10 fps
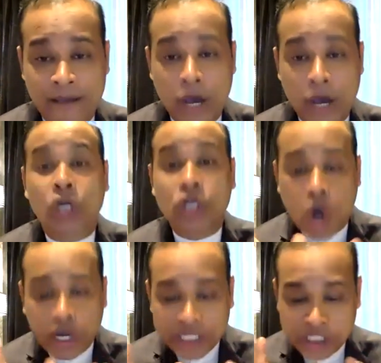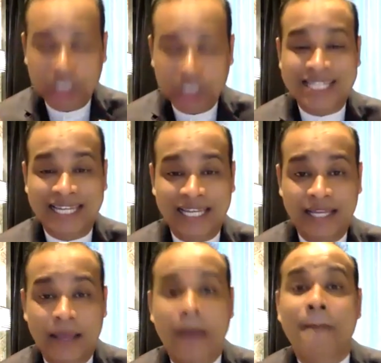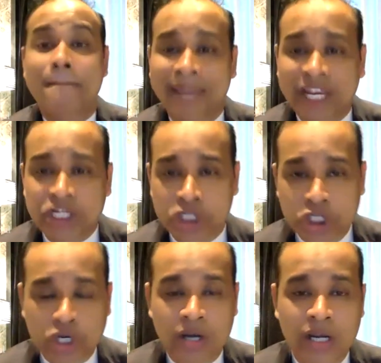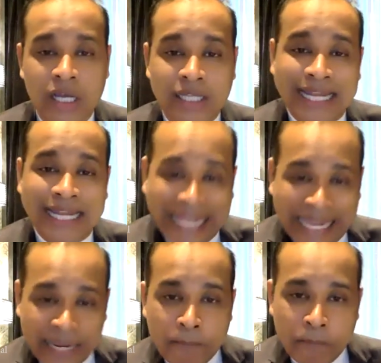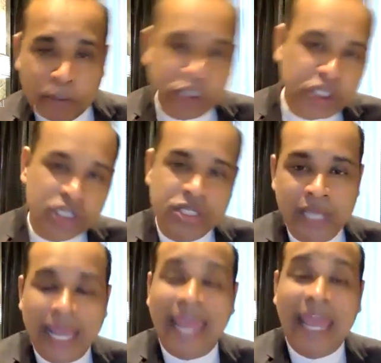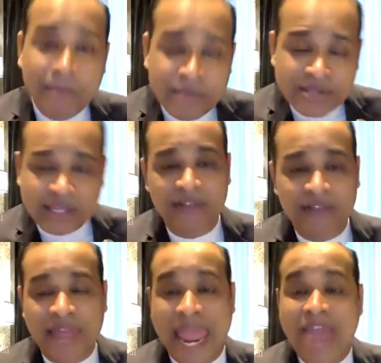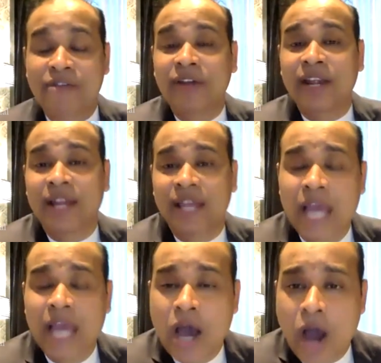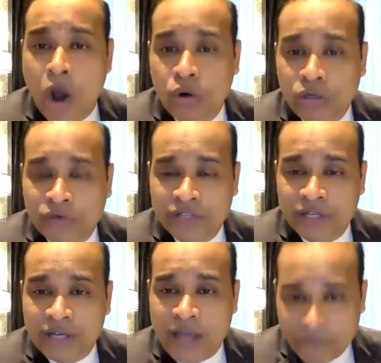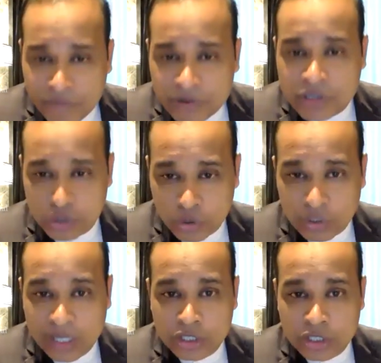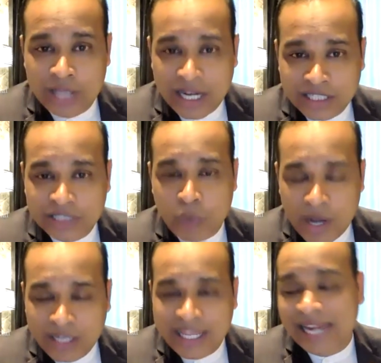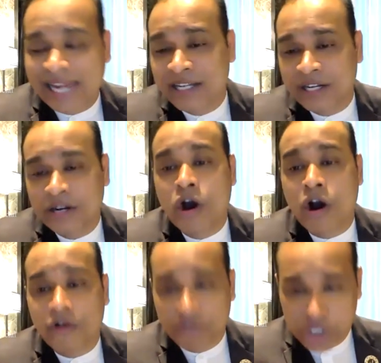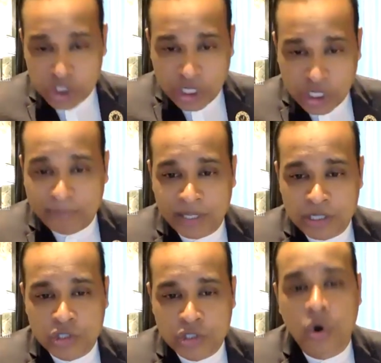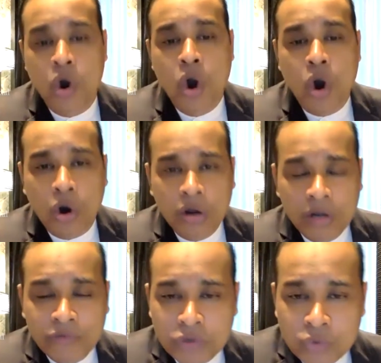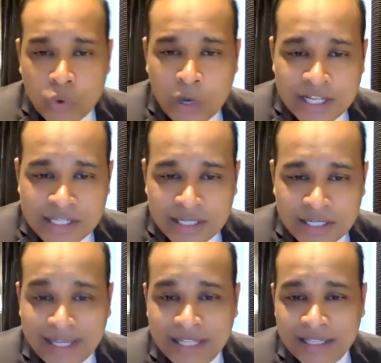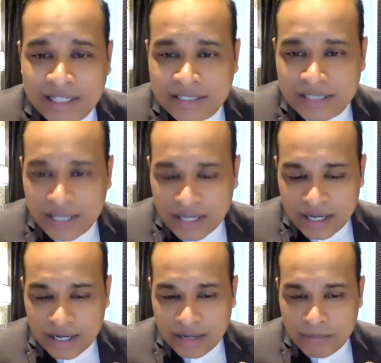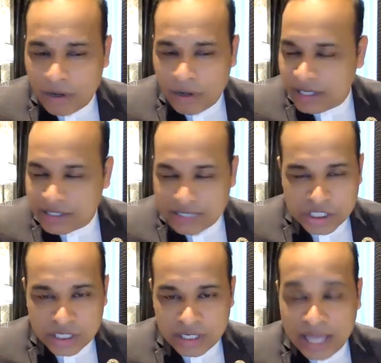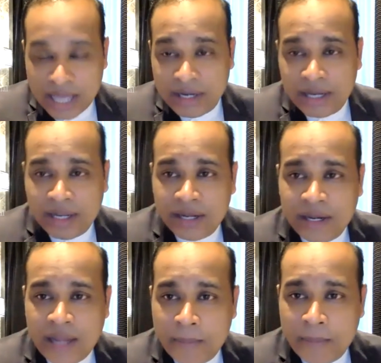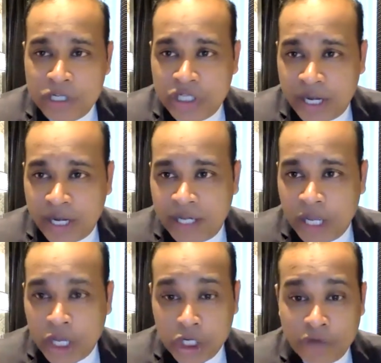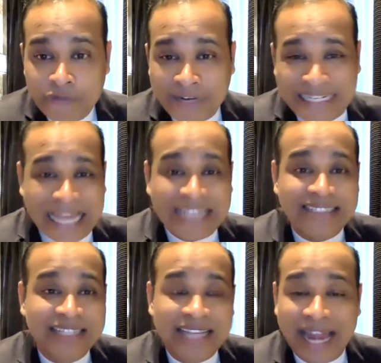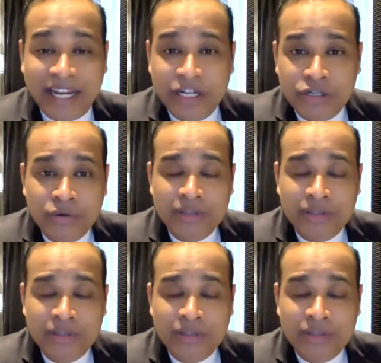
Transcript: or consciously, make sure that he pushes himself every day out of the comfort zone. So that's one character of a champion. So all of you who are listening in this morning session, I really appreciate your fantastic attitude,